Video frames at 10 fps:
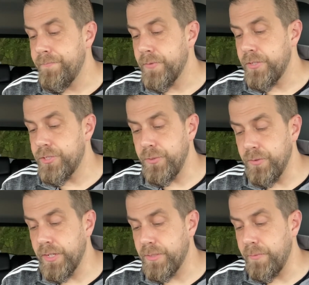she would
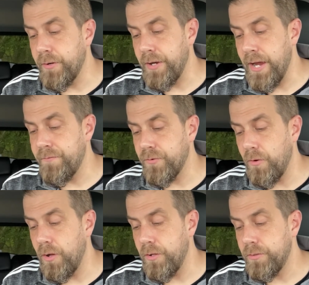like to marry after
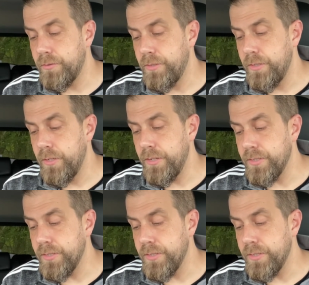all, and